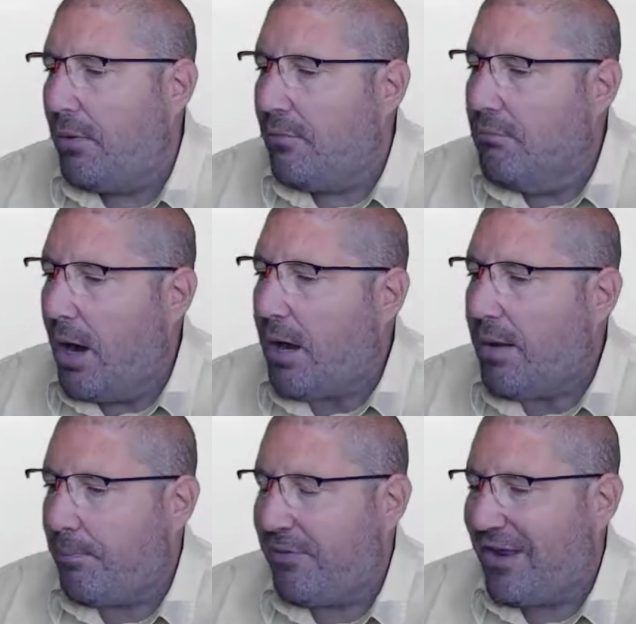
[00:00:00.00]
My
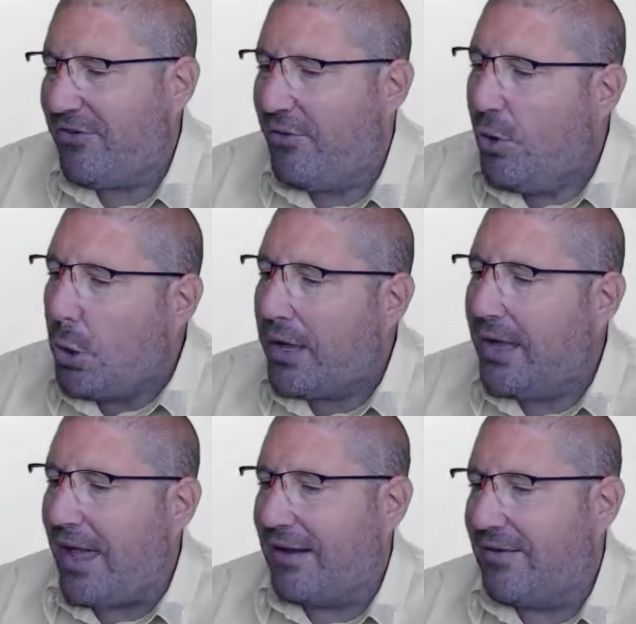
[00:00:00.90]
prediction
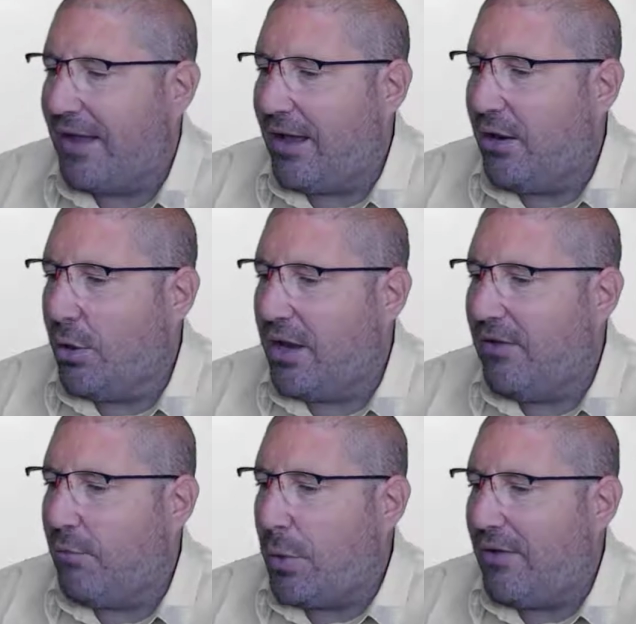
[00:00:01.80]
looking at it and looking
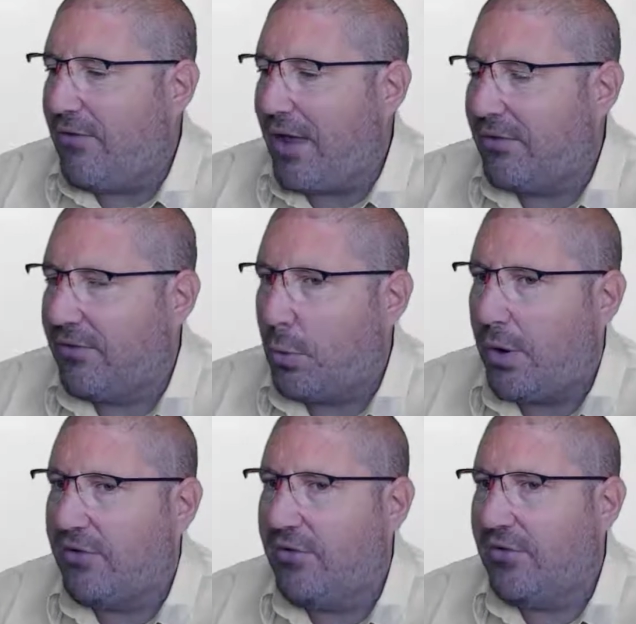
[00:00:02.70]
at the way they've asked the
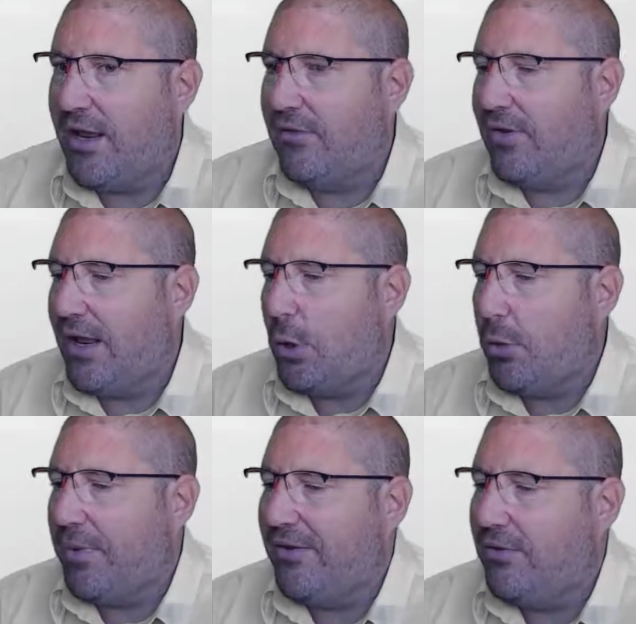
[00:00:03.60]
questions is that it
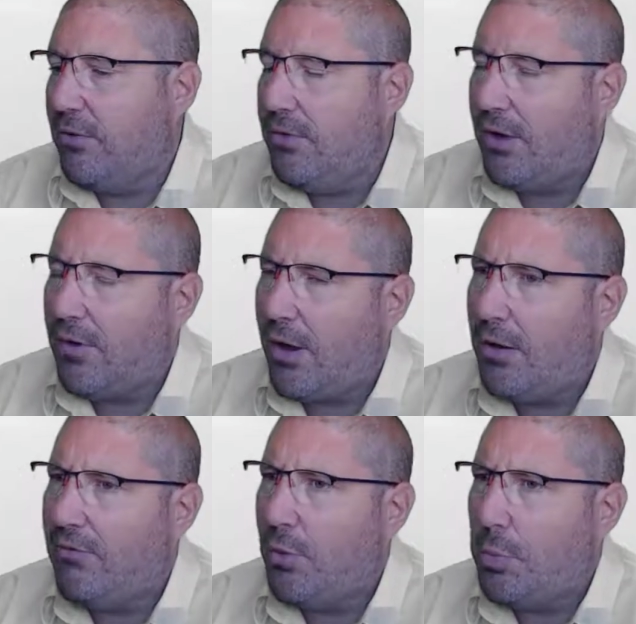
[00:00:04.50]
would be
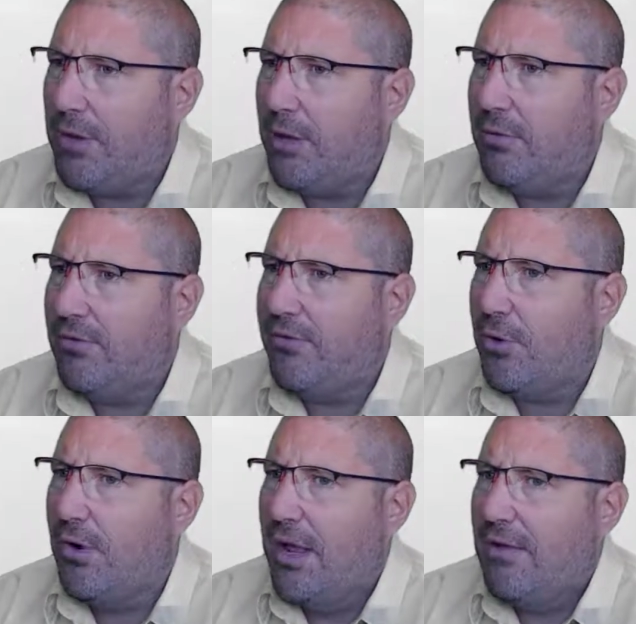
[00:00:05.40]
pseudocode that would be used
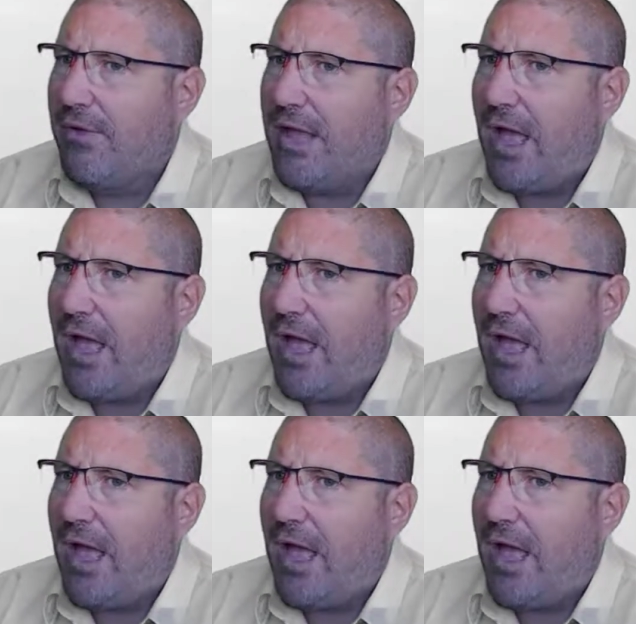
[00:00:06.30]
for the